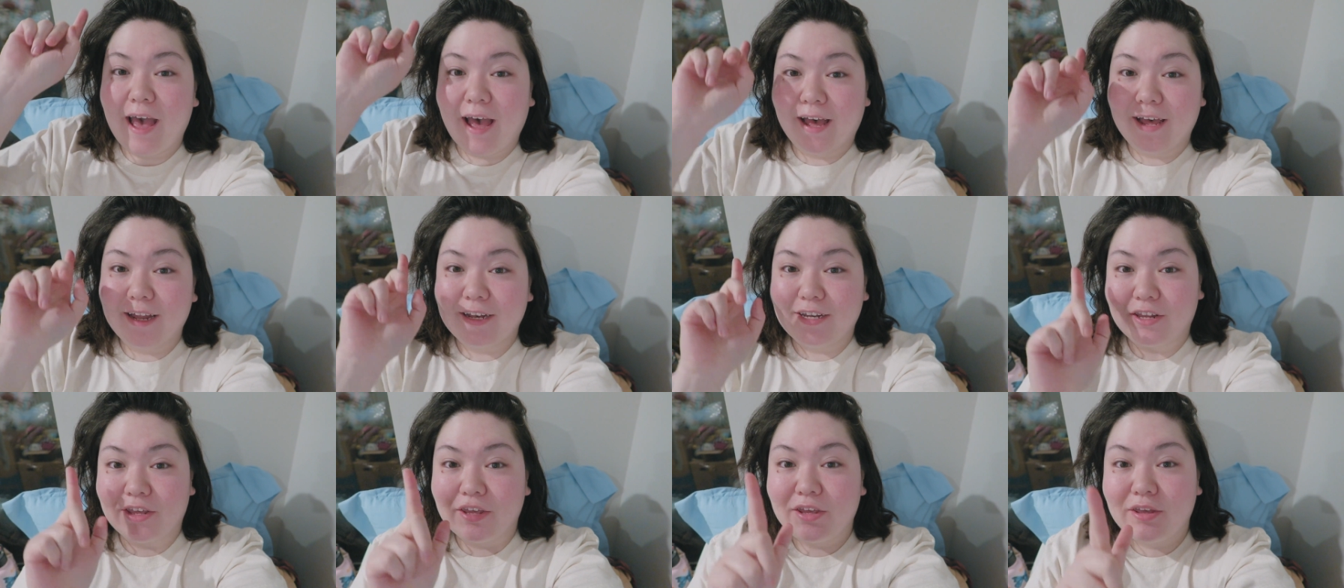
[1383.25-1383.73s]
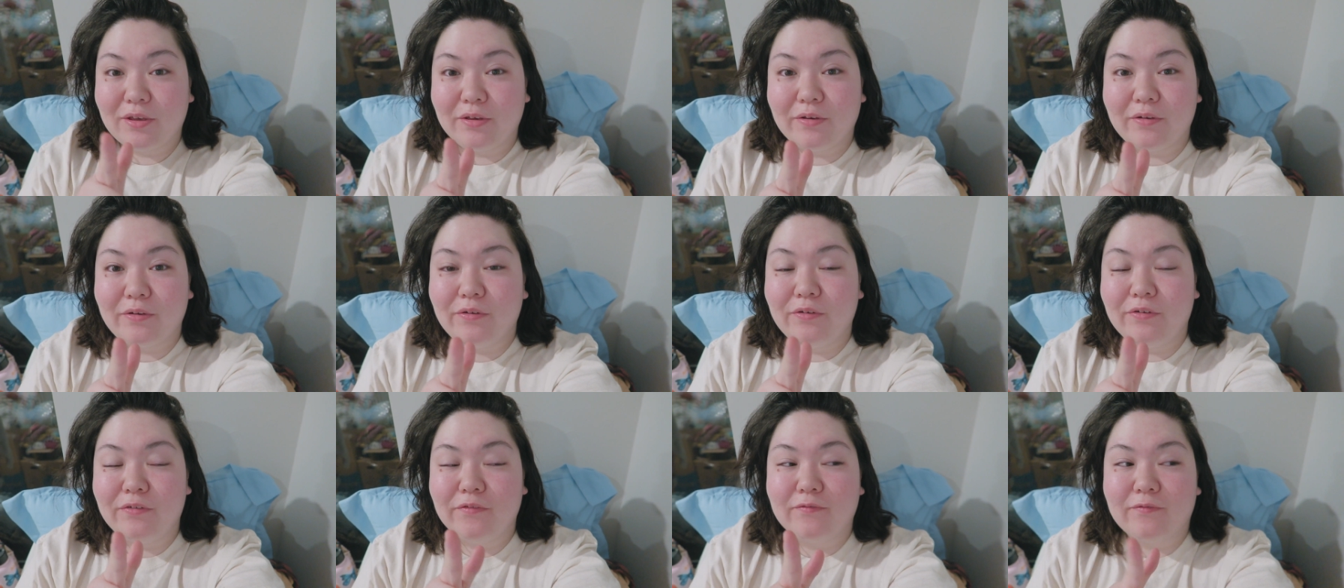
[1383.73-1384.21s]
at
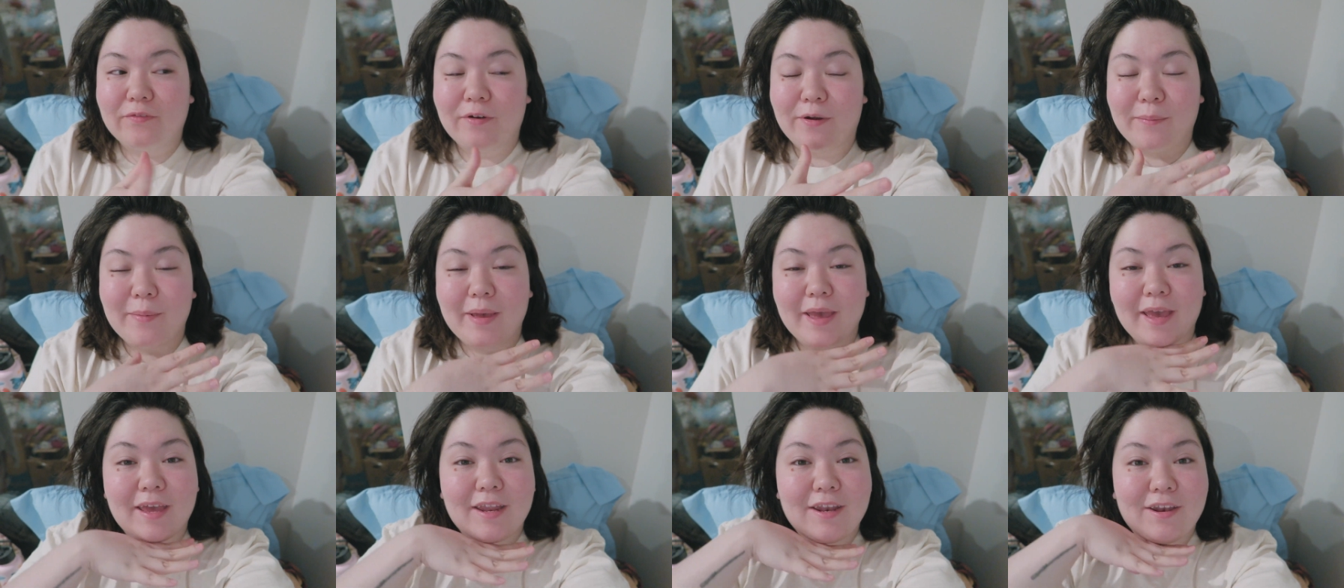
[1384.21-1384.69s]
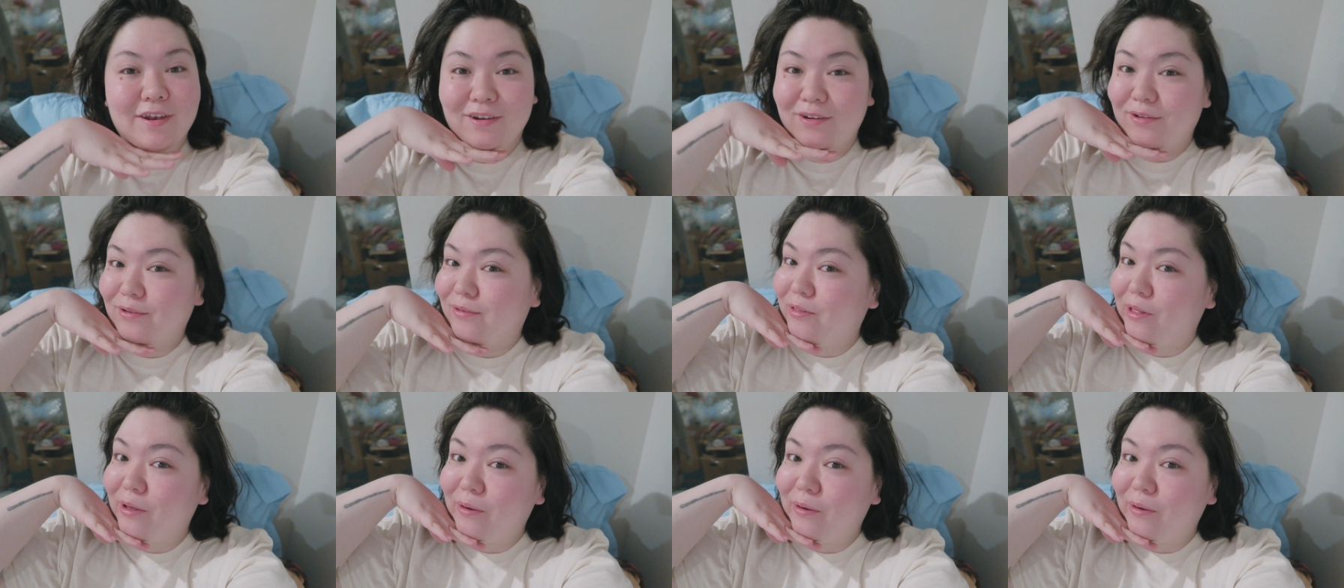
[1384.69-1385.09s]
you from a new